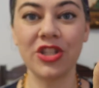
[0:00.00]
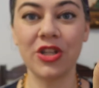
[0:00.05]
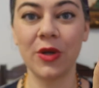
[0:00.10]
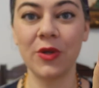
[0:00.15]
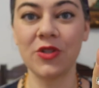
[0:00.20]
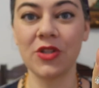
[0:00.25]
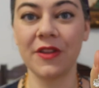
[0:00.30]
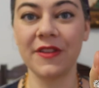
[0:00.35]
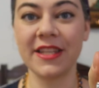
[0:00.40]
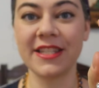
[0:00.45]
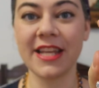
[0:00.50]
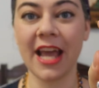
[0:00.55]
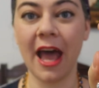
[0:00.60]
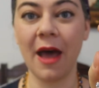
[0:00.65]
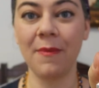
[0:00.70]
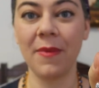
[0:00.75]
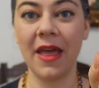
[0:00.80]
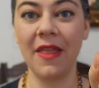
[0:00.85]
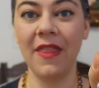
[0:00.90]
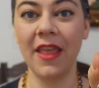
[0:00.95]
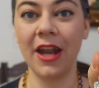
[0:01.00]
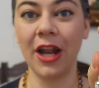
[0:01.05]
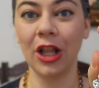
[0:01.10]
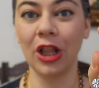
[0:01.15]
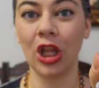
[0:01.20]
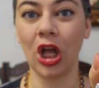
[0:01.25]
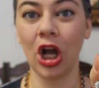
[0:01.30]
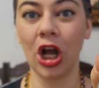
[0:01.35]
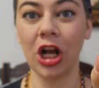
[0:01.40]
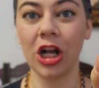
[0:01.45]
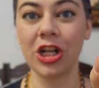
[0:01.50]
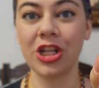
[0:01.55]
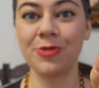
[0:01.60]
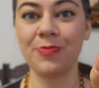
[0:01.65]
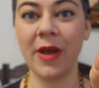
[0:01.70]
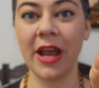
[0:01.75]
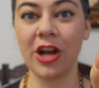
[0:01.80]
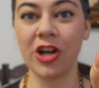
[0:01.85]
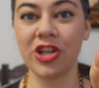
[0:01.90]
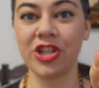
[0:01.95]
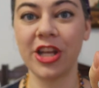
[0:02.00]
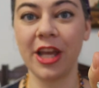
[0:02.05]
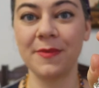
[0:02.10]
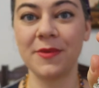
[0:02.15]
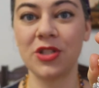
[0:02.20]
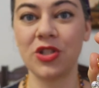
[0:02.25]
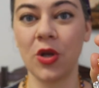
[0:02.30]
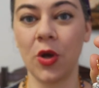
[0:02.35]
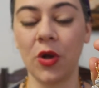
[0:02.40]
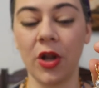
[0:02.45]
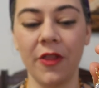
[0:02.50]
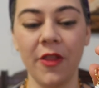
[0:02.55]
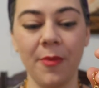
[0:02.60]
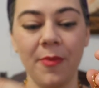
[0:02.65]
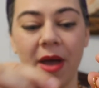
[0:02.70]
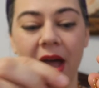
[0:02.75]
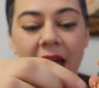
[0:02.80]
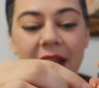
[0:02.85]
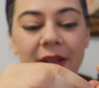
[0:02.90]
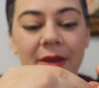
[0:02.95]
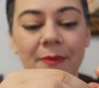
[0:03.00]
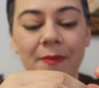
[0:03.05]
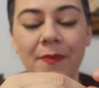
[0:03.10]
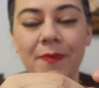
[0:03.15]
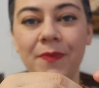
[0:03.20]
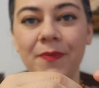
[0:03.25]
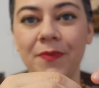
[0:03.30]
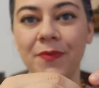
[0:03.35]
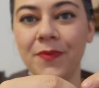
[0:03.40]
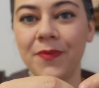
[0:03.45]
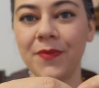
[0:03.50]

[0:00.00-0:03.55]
stones on the top and then a large pear-shaped stone on the bottom.